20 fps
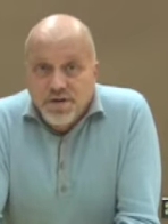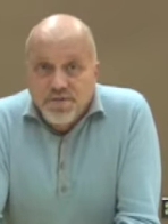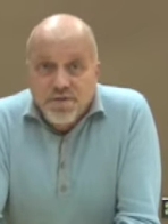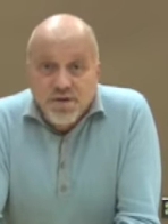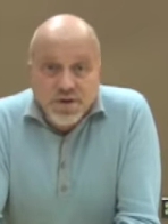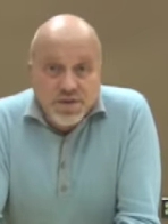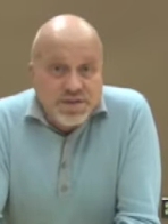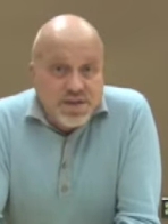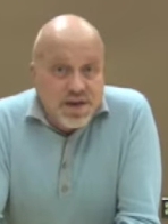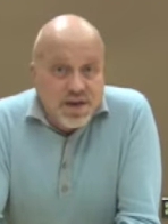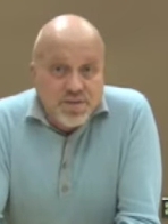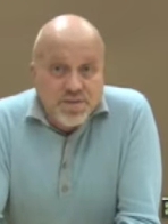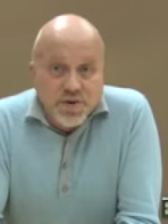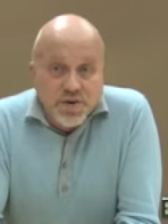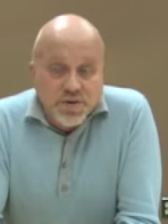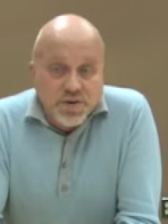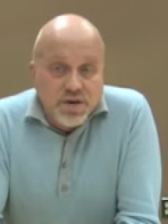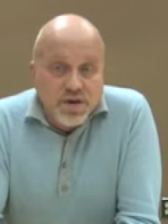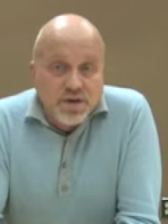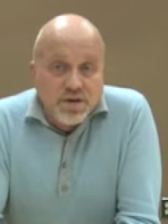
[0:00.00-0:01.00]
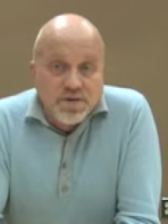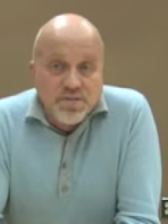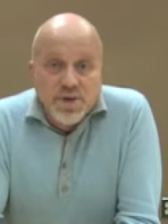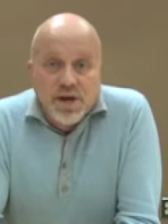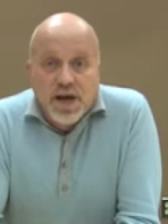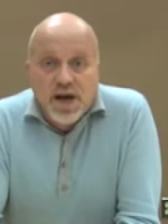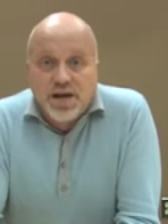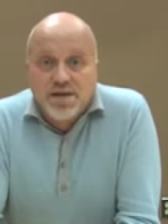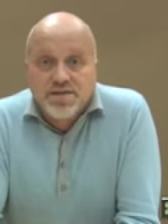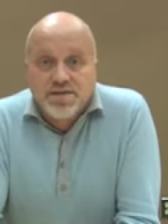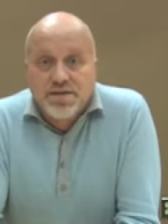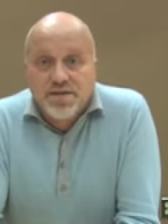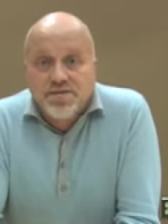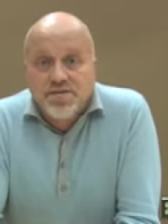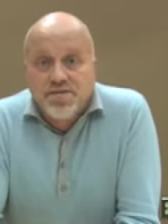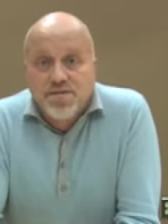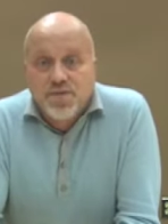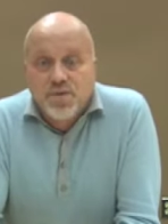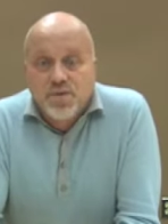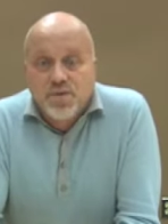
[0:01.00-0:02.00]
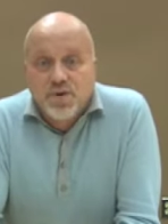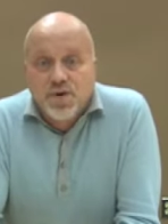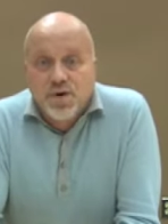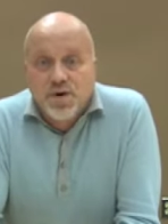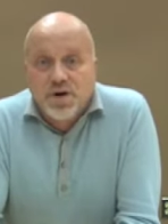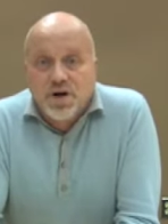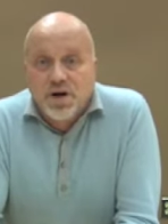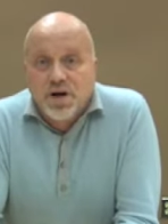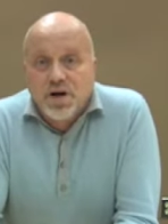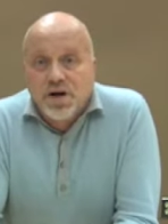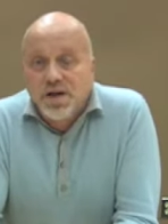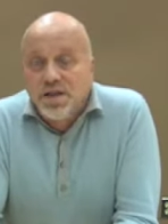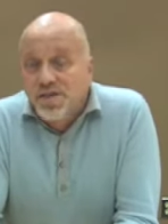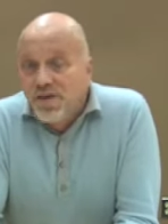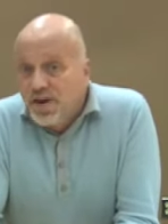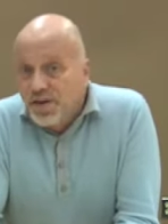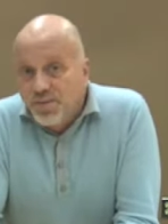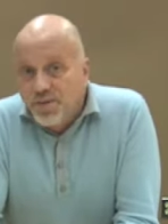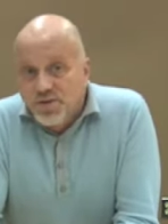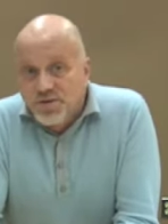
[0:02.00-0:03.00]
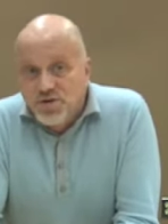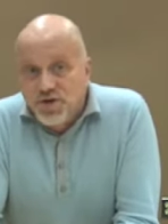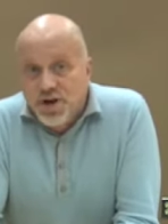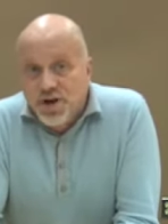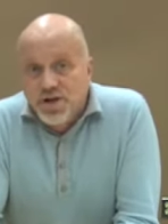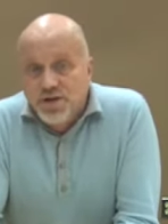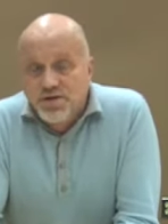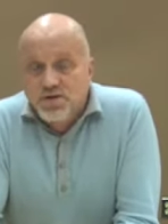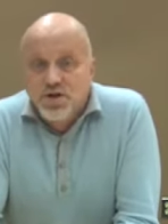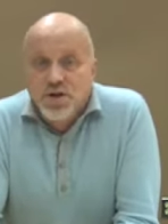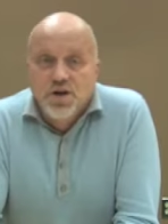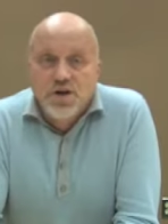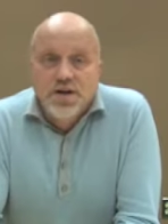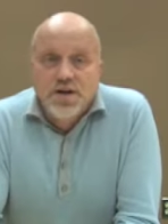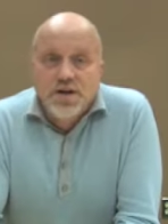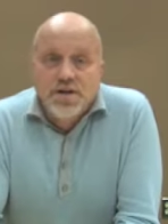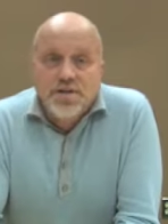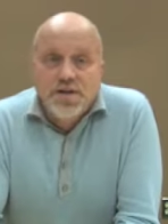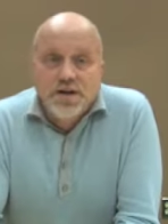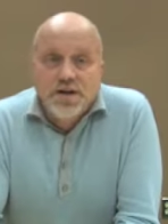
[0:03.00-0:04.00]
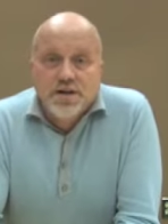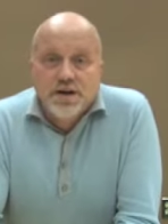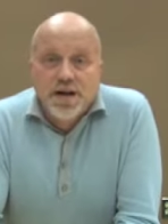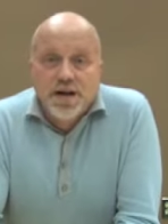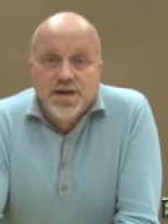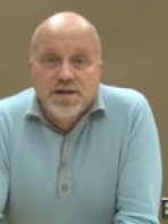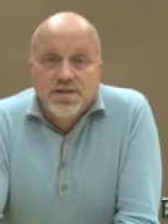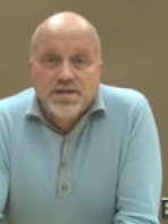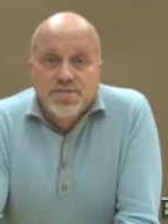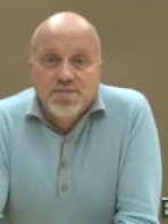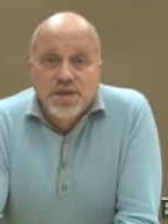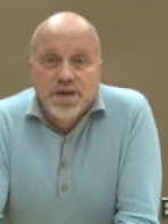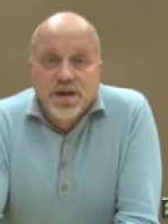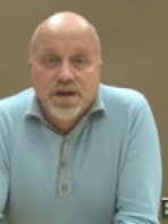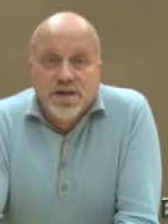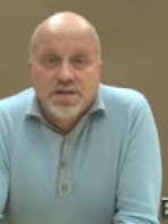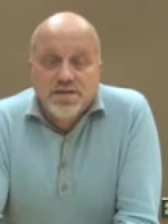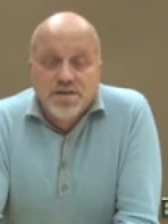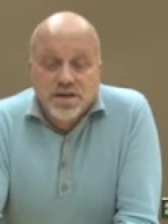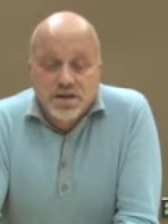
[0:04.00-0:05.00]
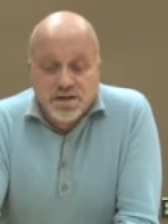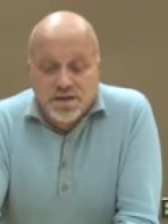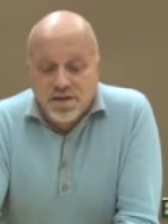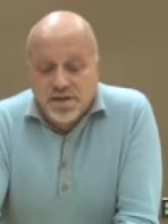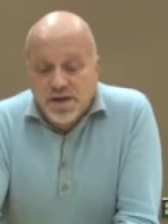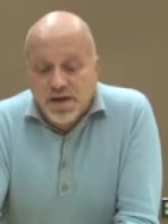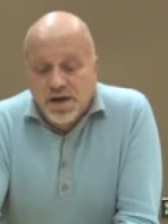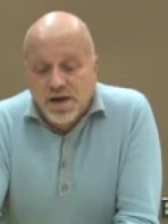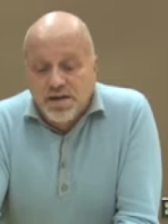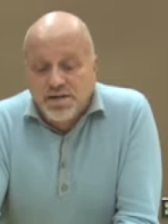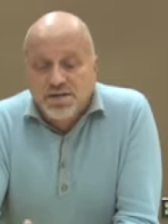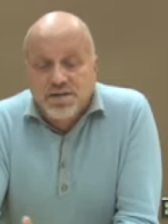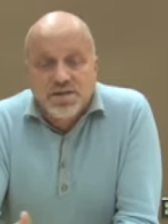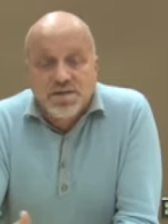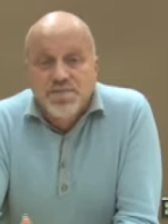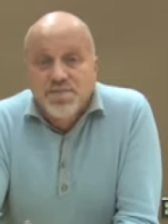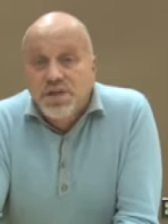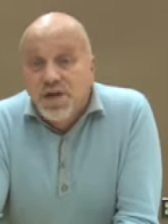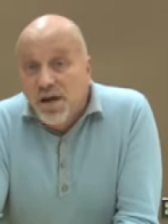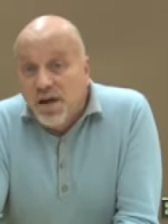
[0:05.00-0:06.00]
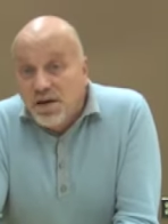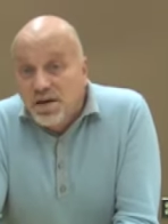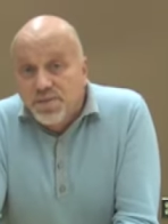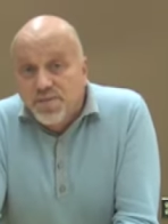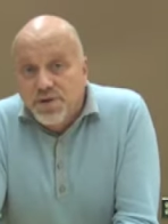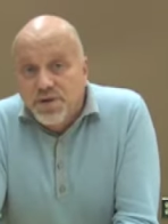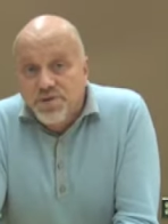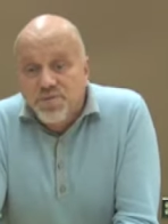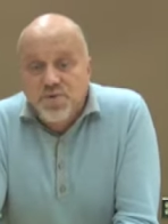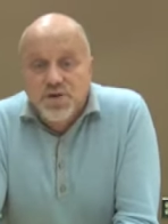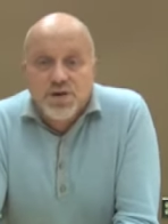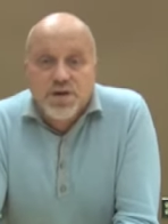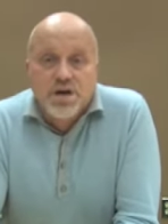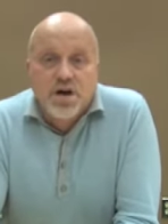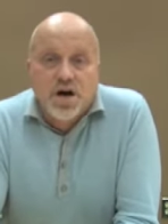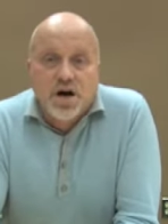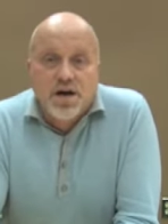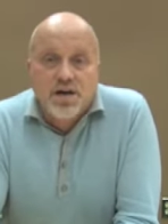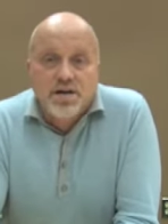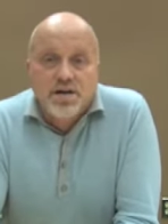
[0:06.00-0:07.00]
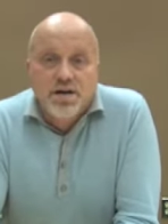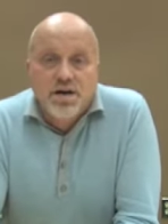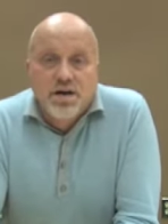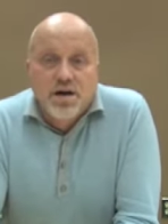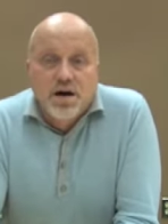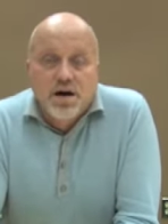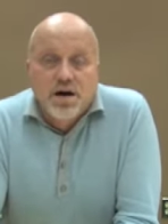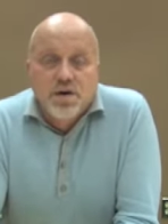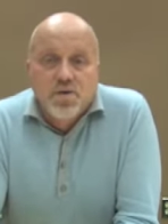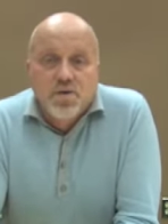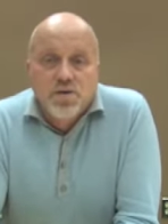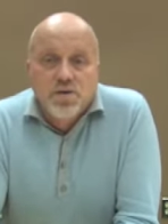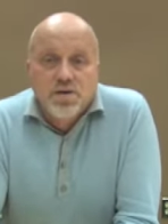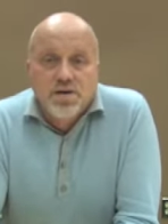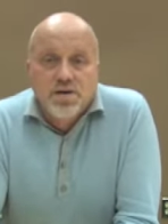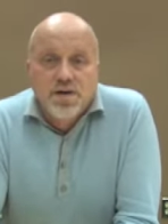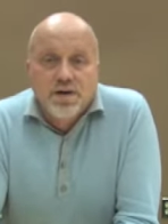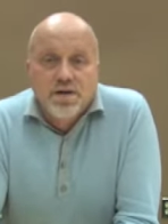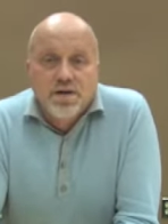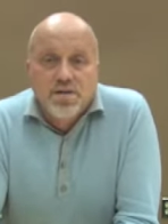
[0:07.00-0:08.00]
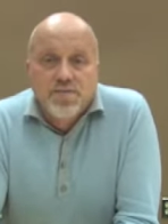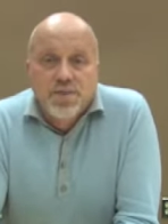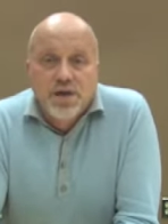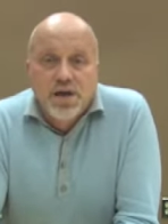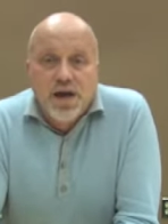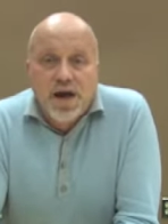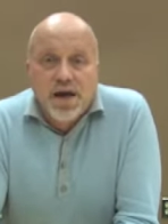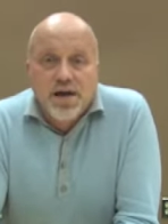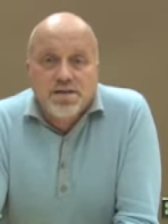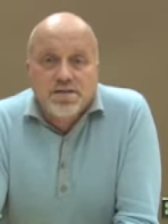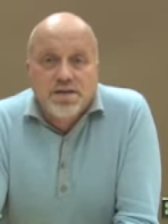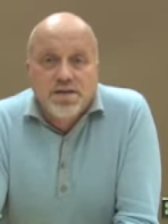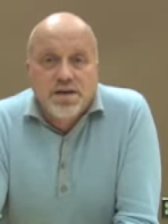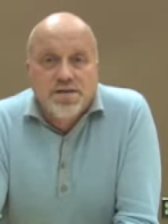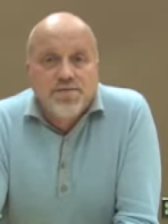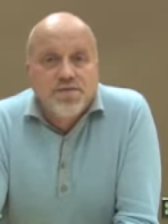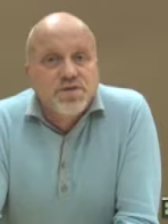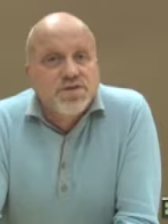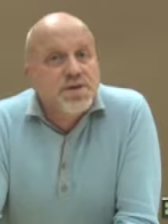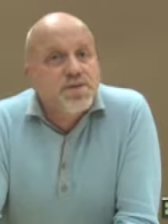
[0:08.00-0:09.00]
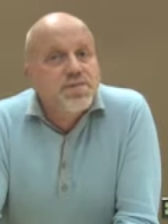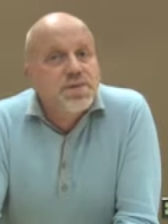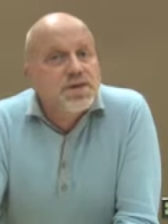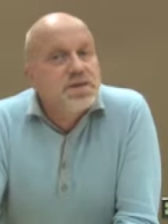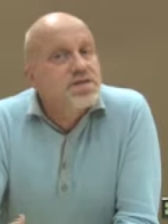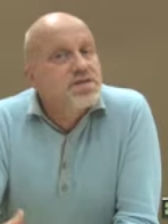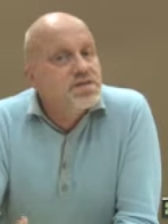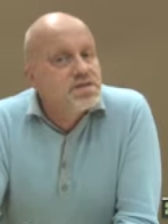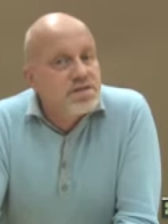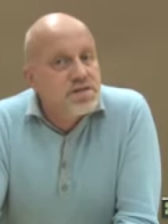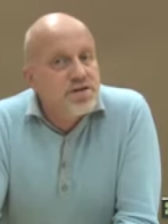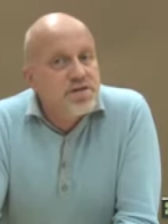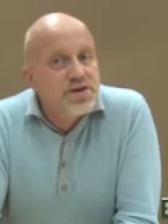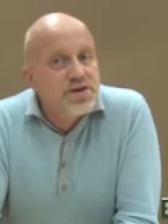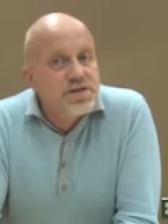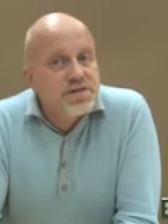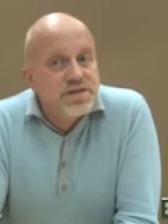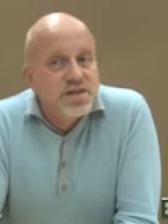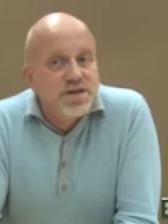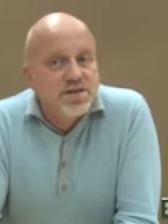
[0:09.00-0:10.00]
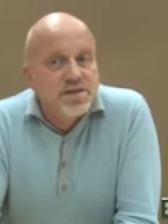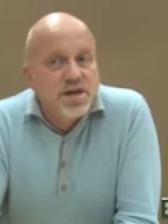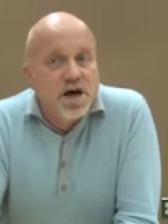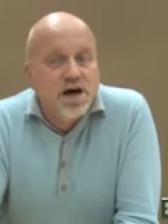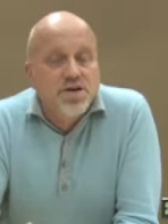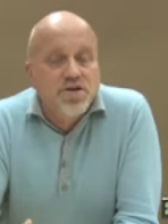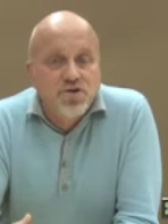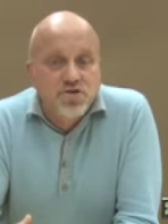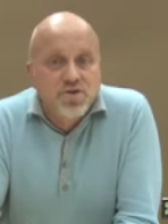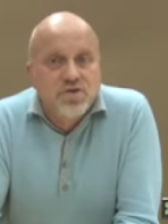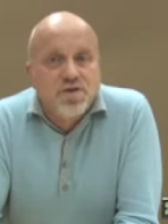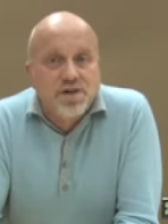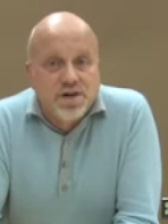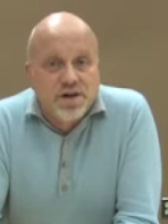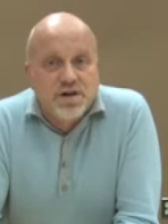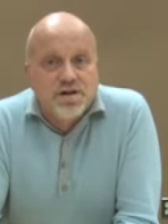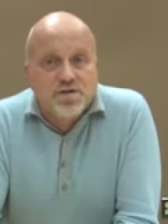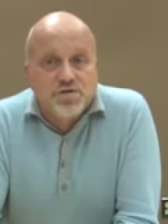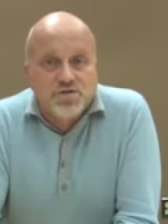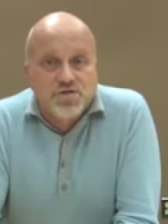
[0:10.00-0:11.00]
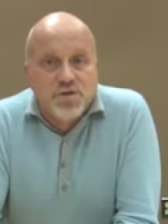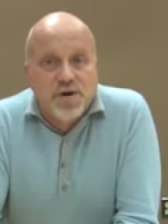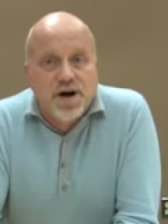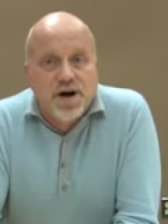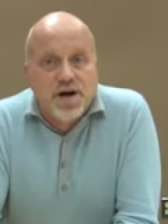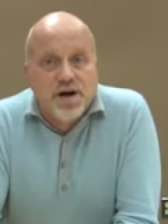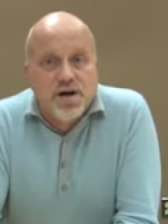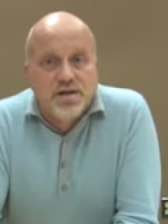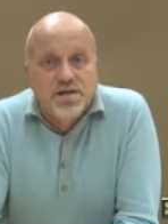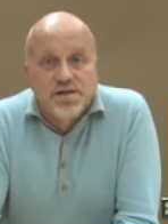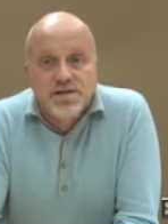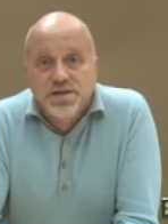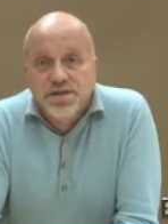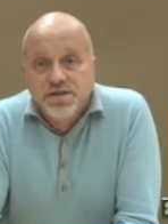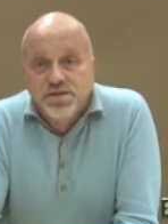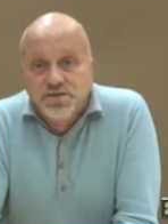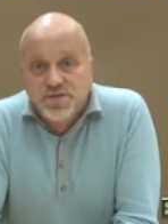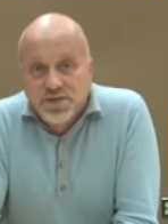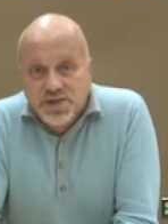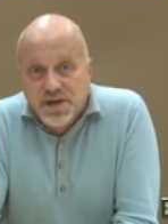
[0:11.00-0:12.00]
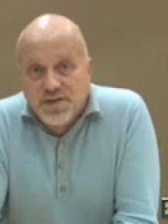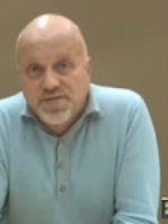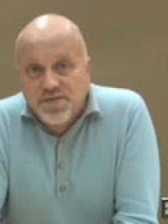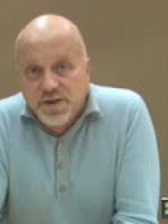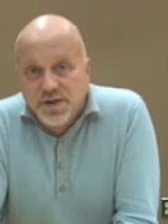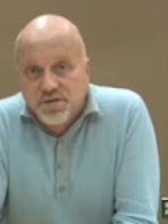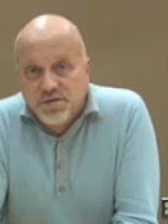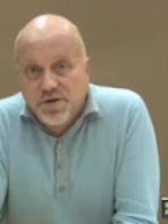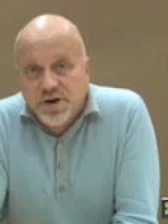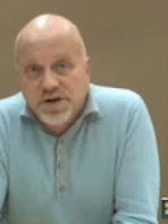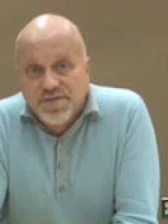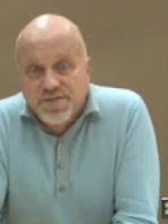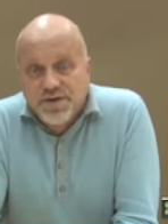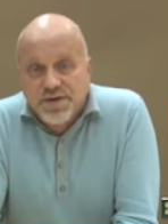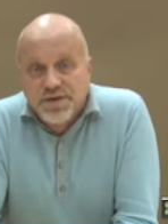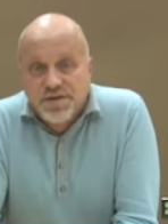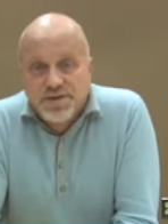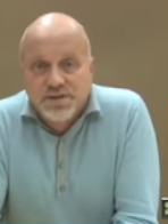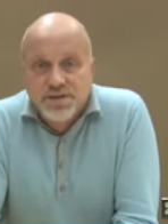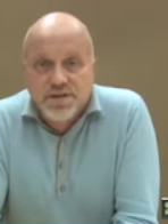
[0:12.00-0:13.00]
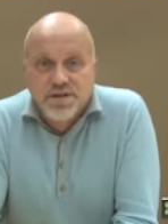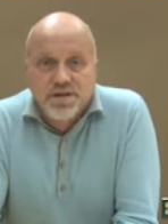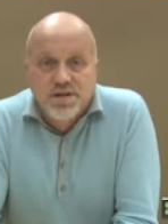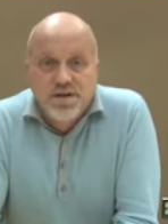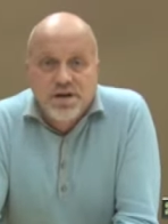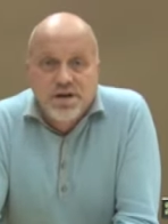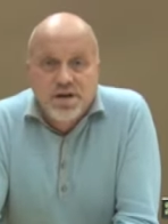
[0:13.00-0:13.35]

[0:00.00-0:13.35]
For example, they could be asking for uh, a label change. They could ask, be asking that some data be recut. Or they could be asking for something as serious as a new clinical trial in either safety or efficacy.